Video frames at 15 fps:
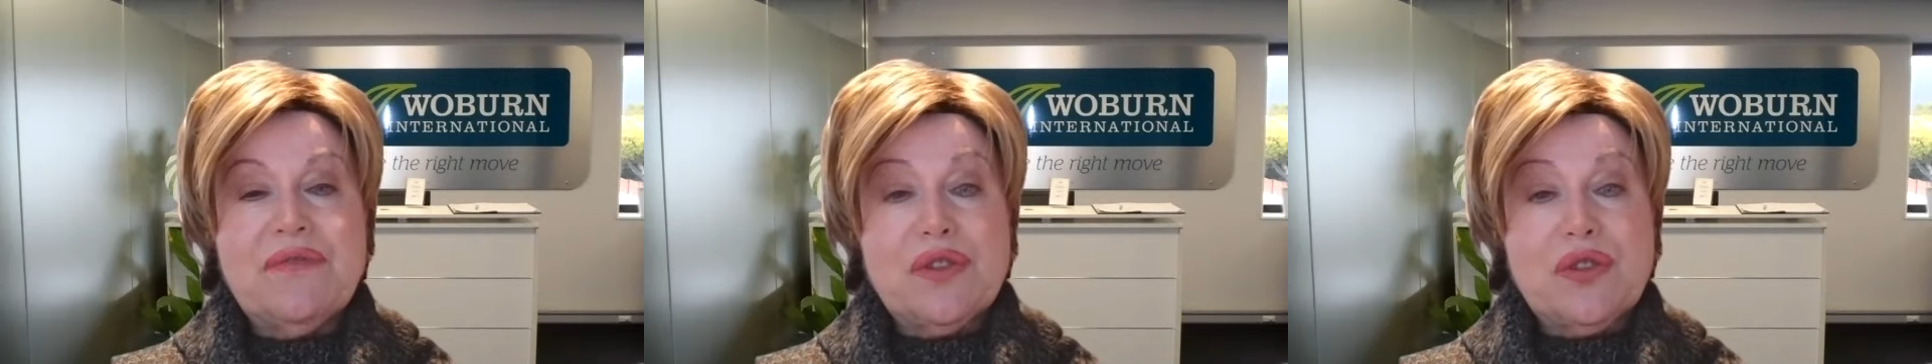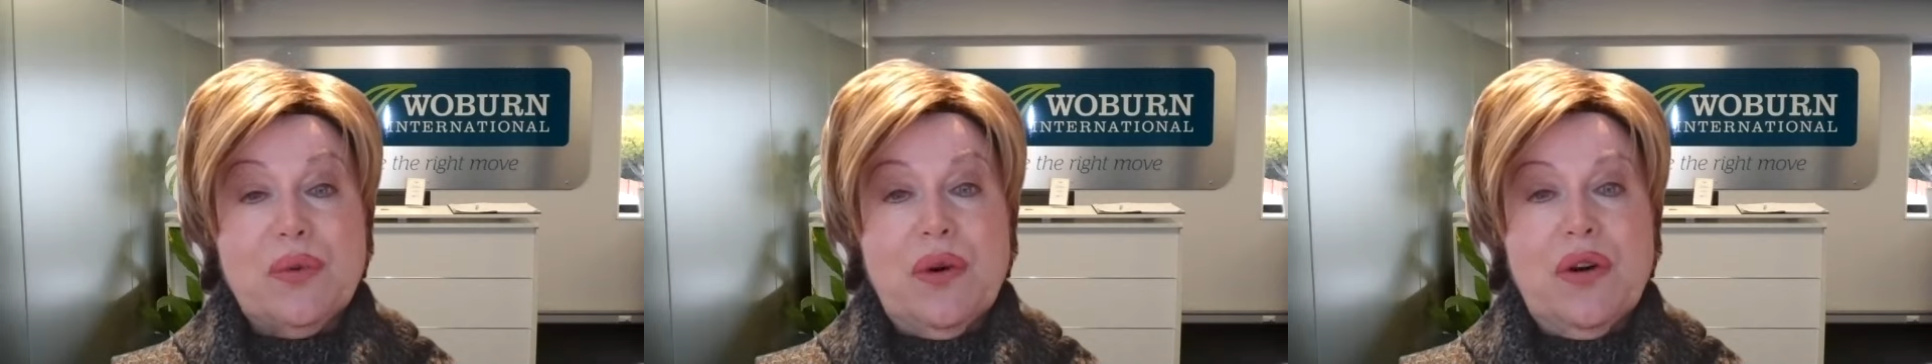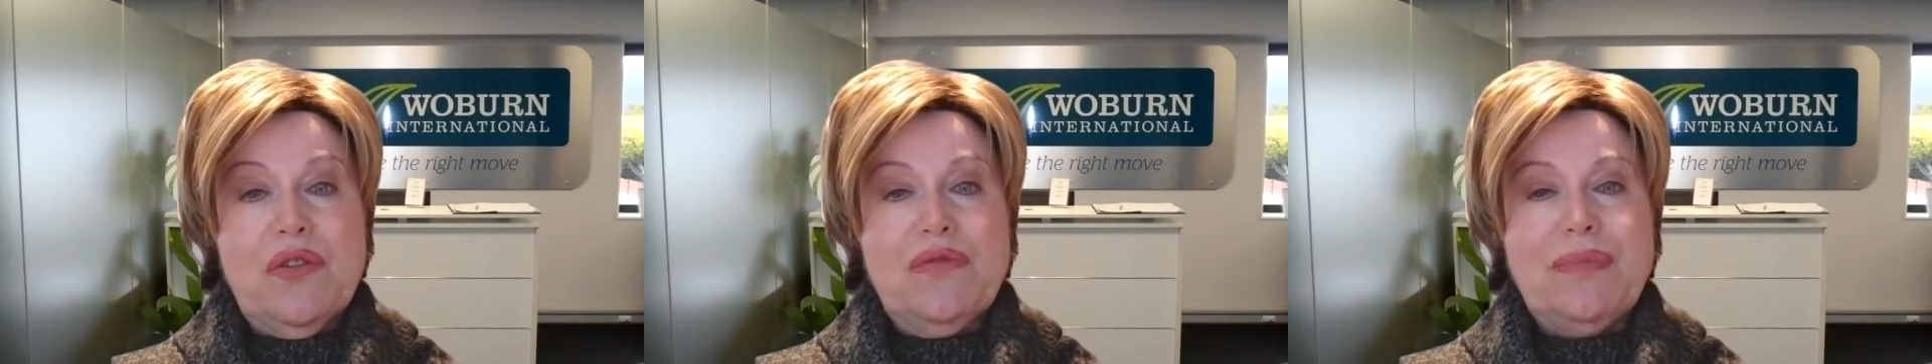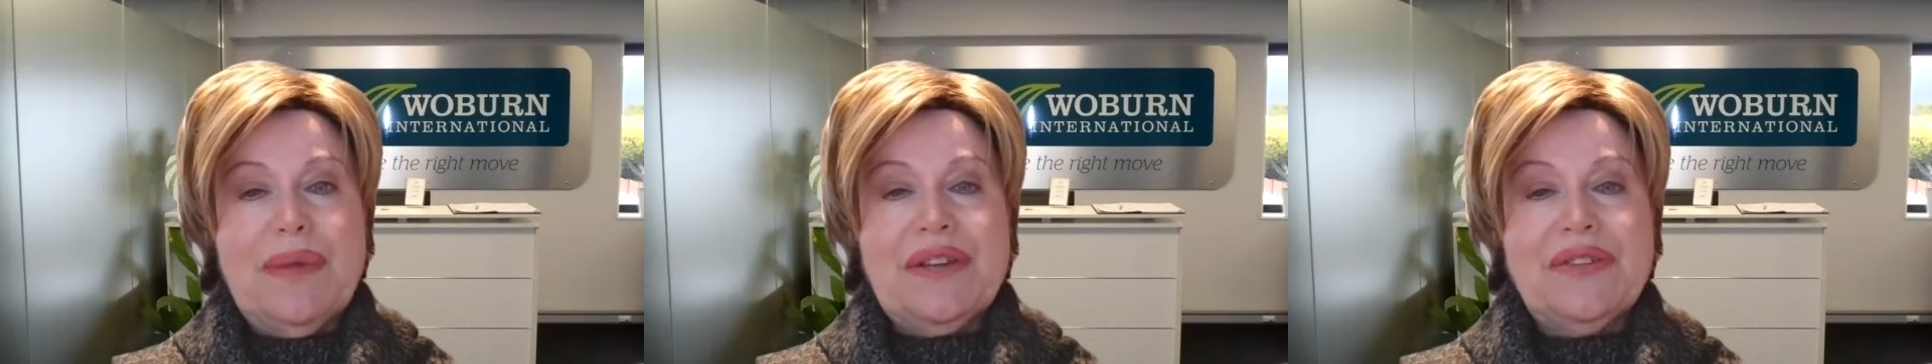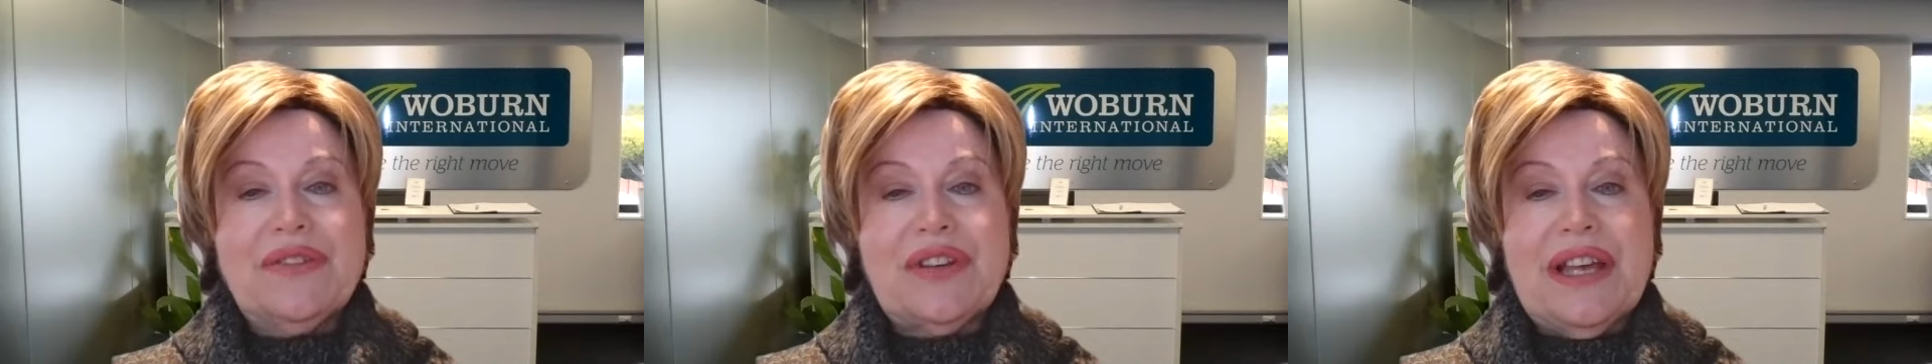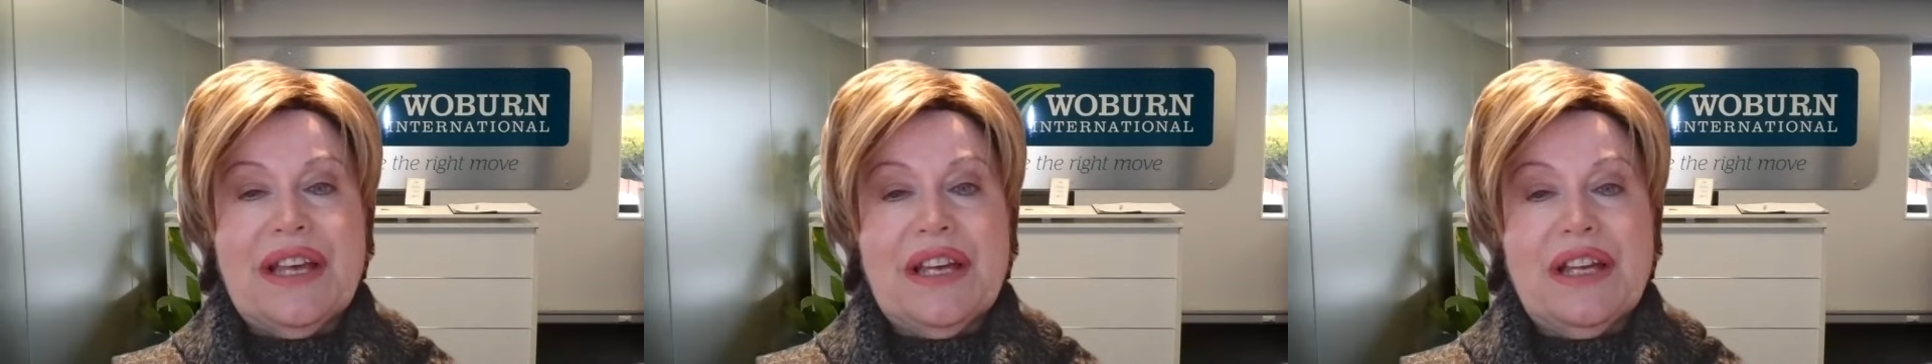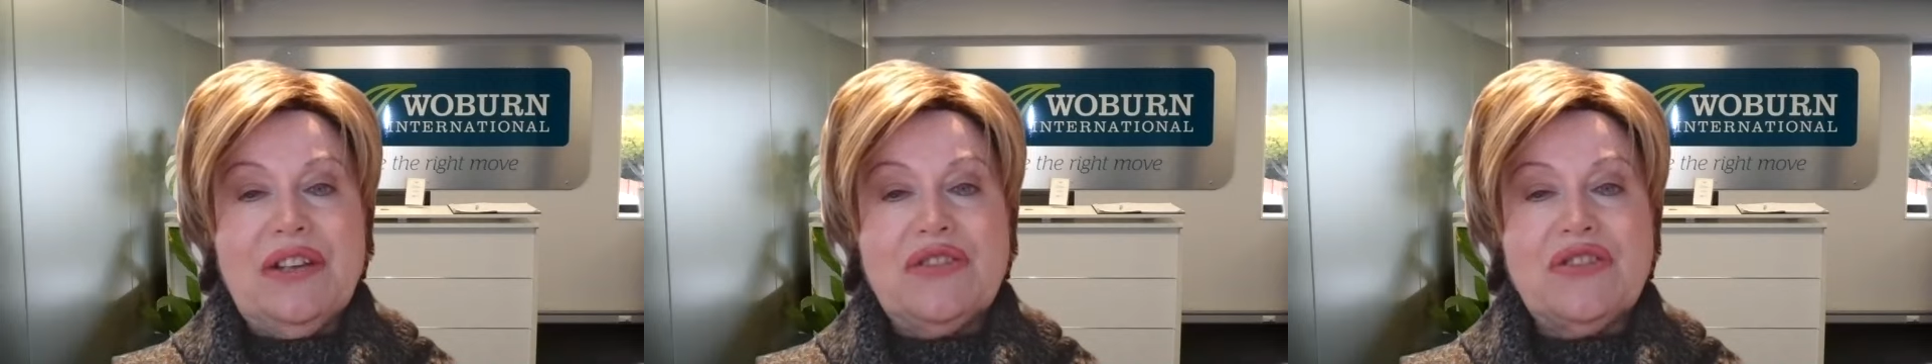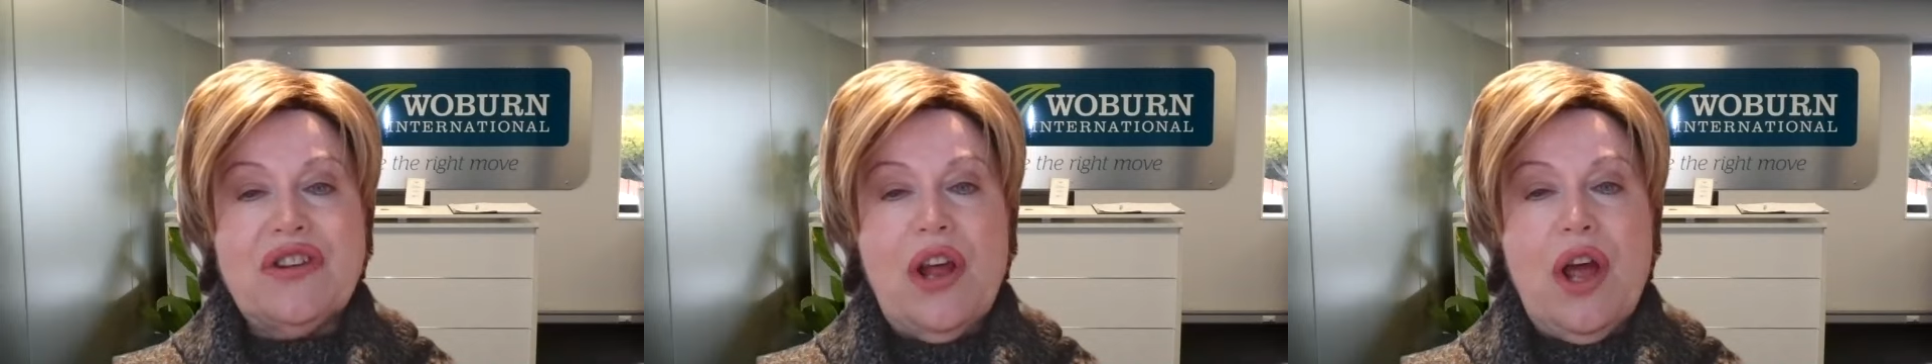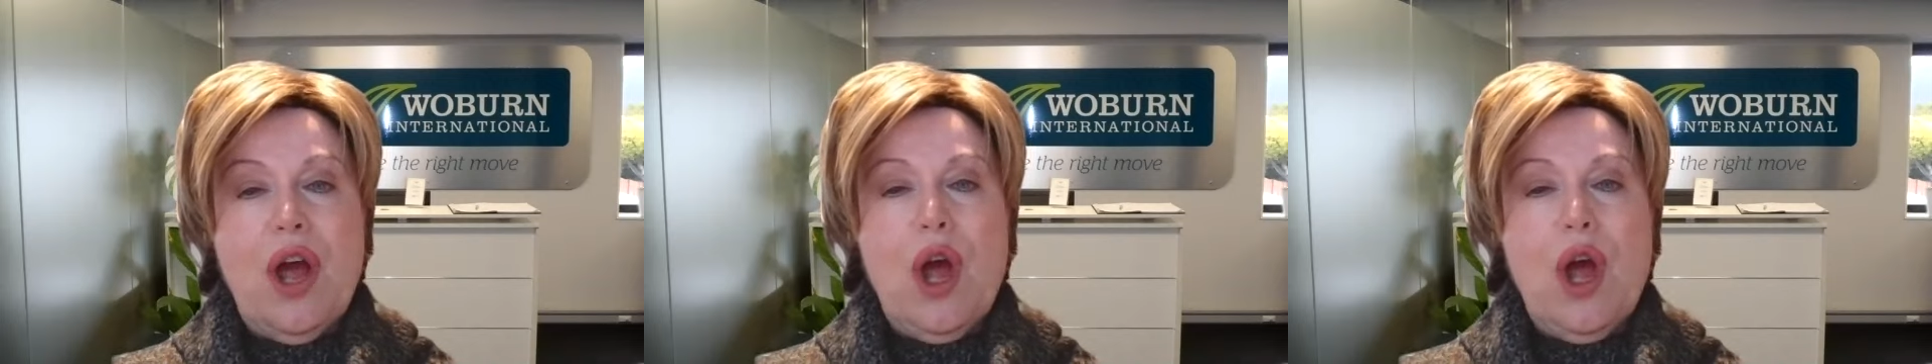for 12 months each